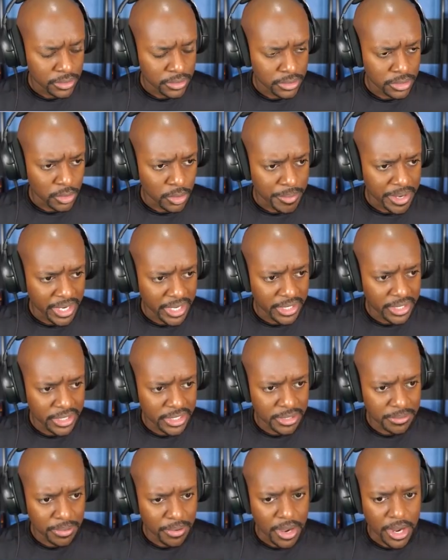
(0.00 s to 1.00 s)
So we're making
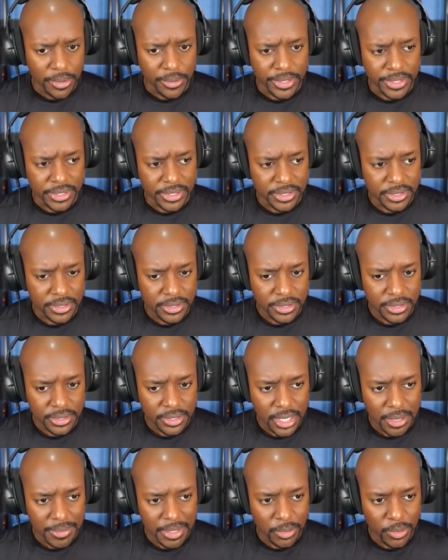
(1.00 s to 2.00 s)
decent progress.
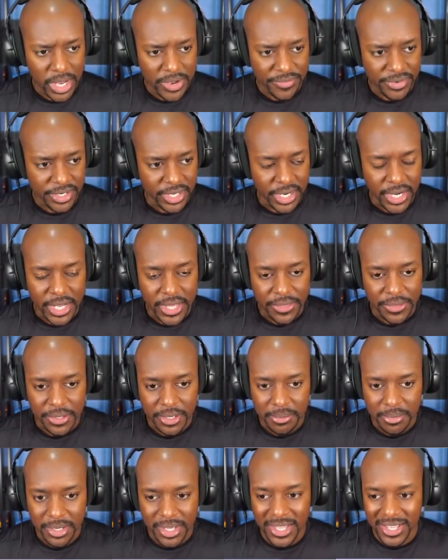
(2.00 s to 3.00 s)
I mean, we haven't done
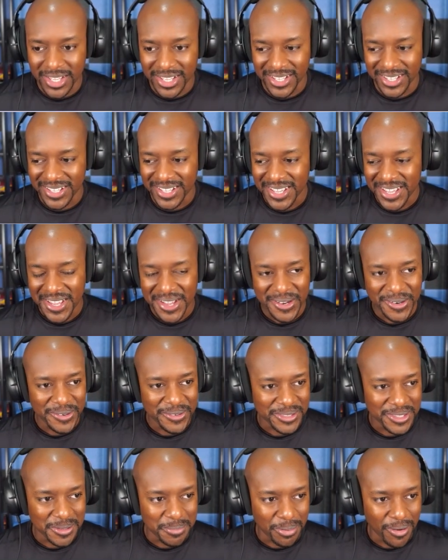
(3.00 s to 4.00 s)
anything, but
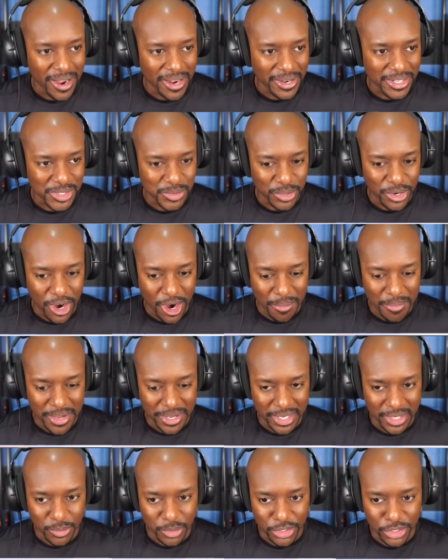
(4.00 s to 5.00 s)
the progress we are
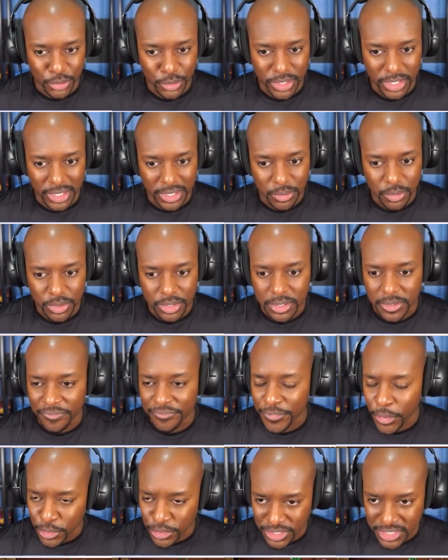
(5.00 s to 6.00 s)
making, we're doing the
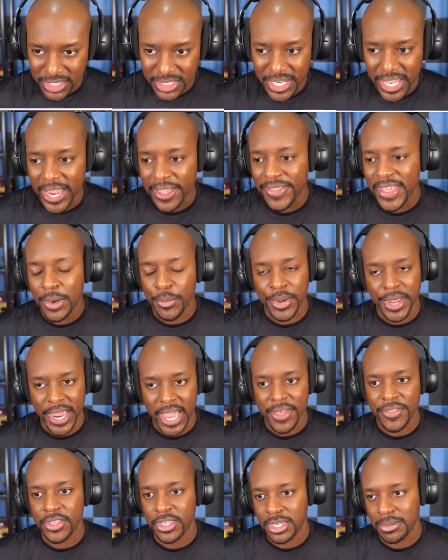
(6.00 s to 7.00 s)
first day that we
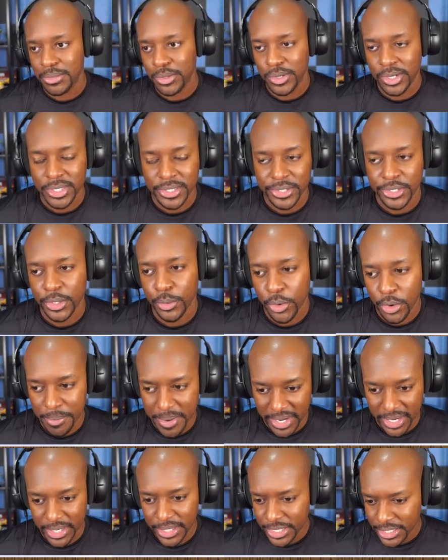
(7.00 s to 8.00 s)
have the community center, we're
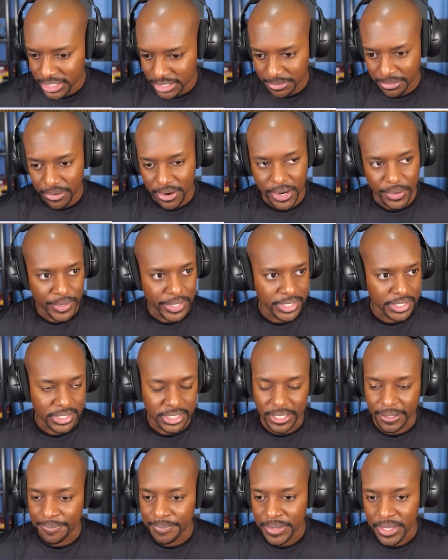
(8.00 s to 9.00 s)
making decent progress.
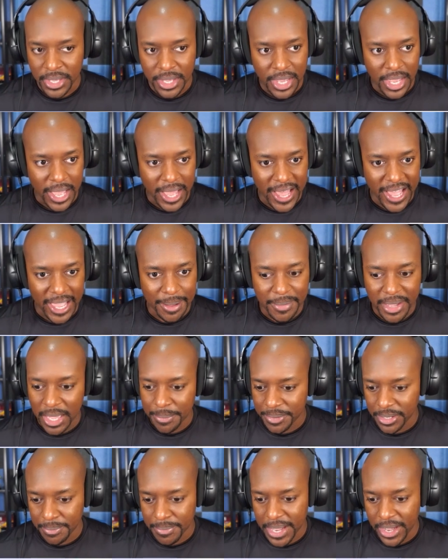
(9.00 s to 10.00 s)
So I am
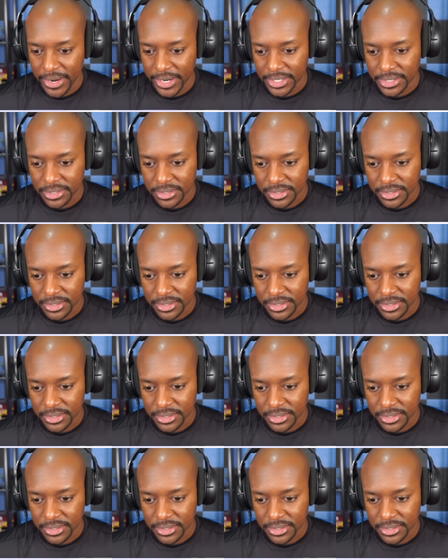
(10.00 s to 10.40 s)
happy about it.